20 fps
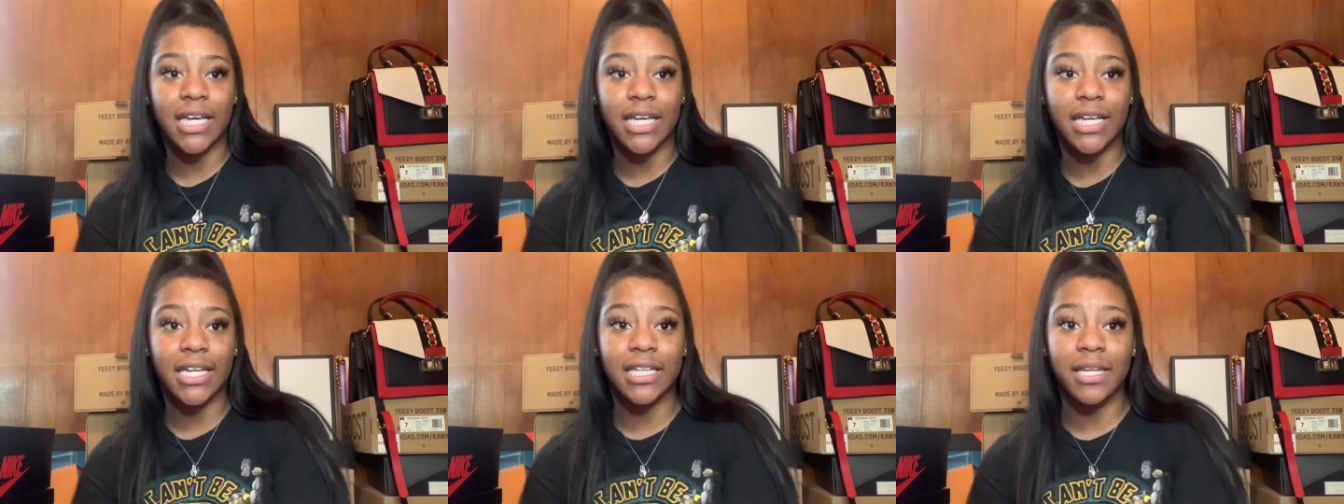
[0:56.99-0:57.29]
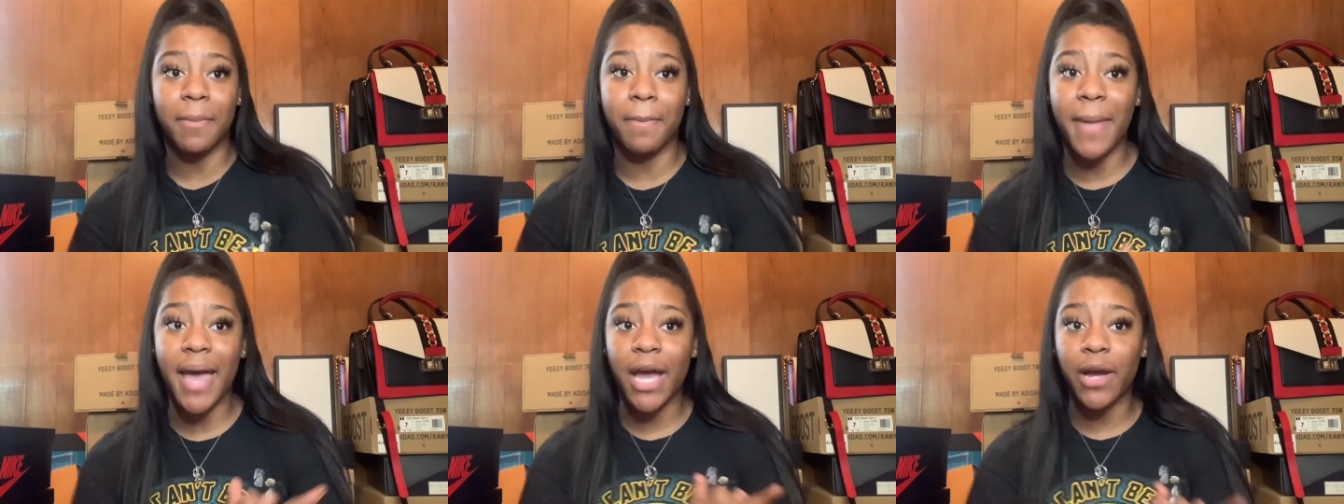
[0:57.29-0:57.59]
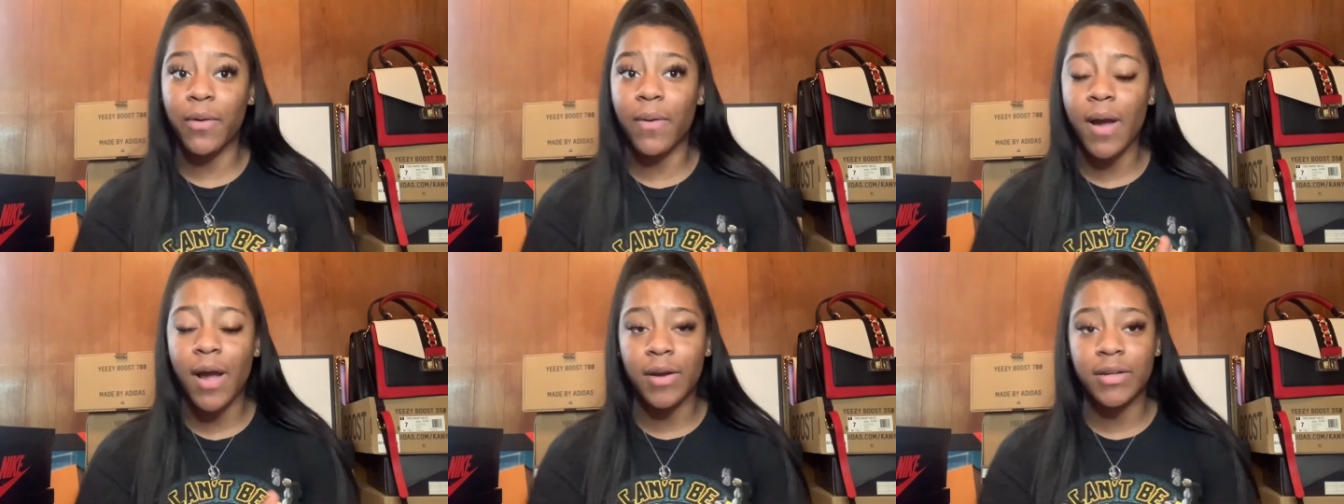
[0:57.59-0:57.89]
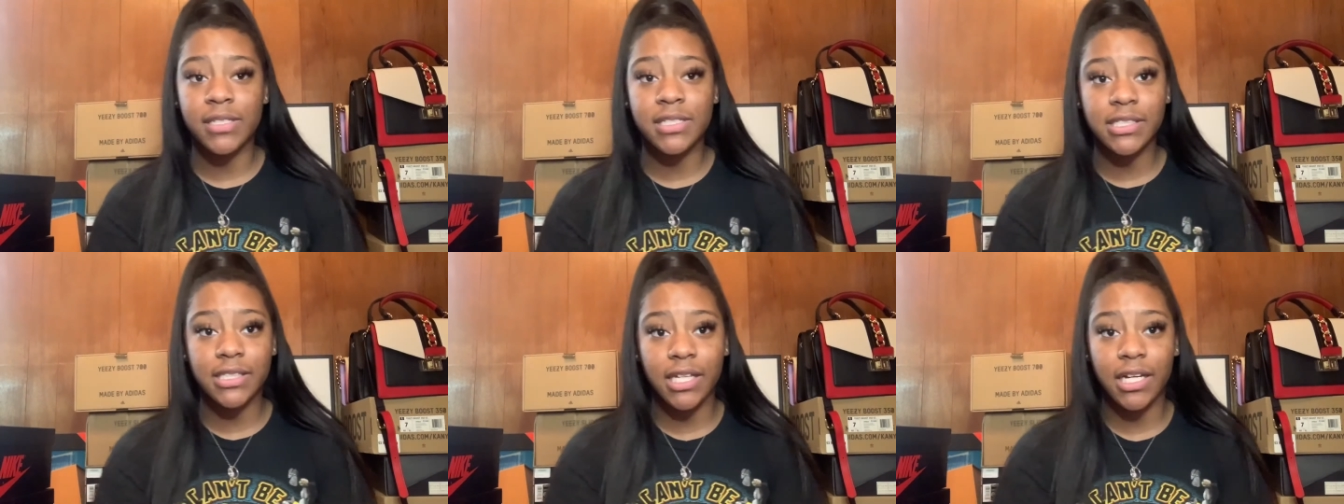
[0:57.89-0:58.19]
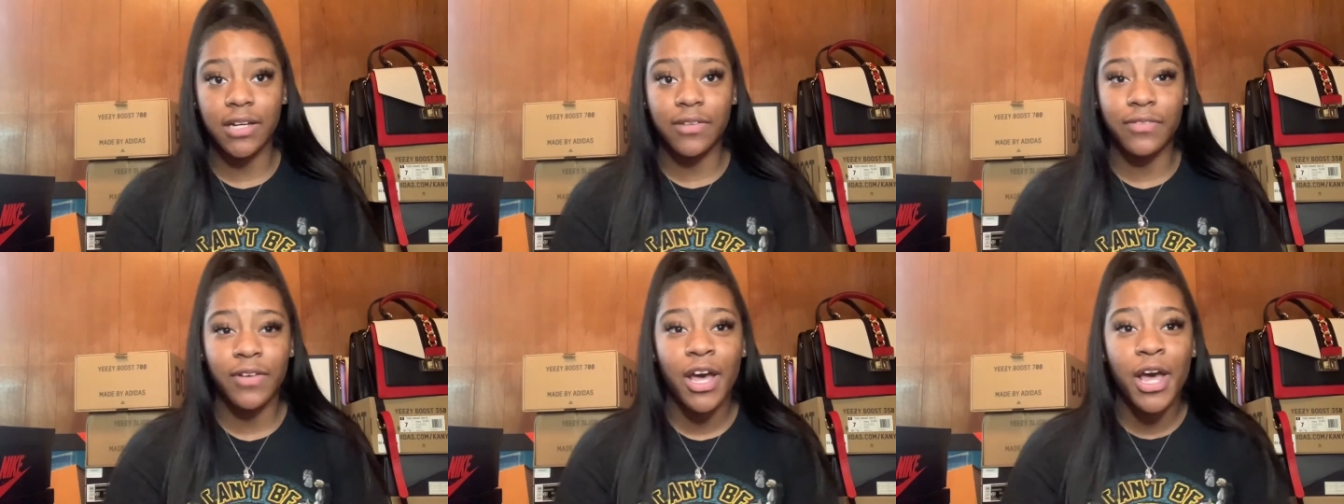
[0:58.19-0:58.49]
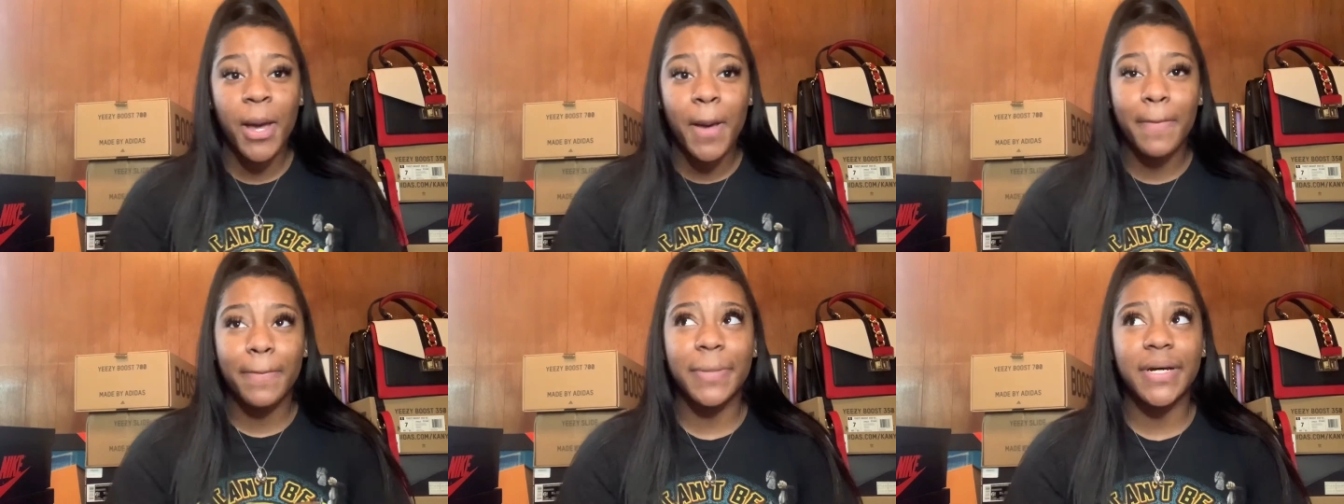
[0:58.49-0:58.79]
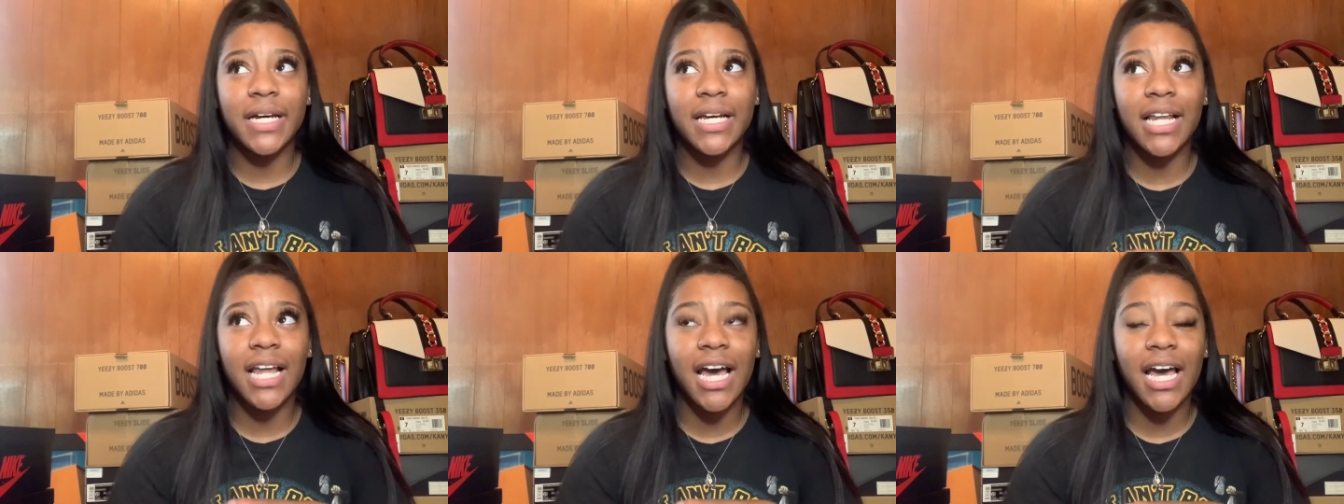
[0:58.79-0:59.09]
in the background and stuff
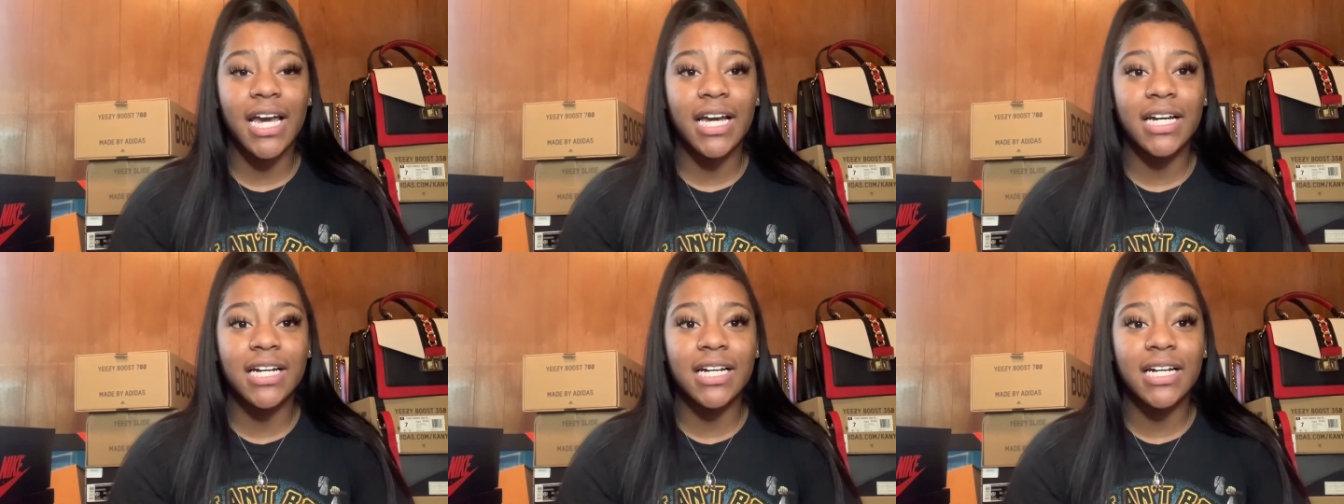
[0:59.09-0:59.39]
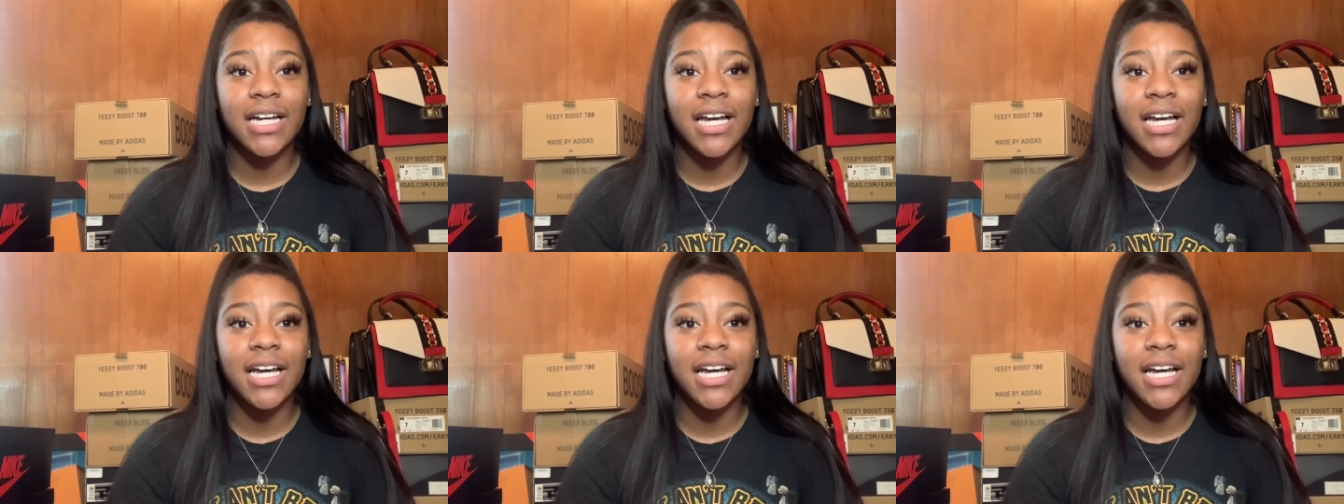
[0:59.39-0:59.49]
but like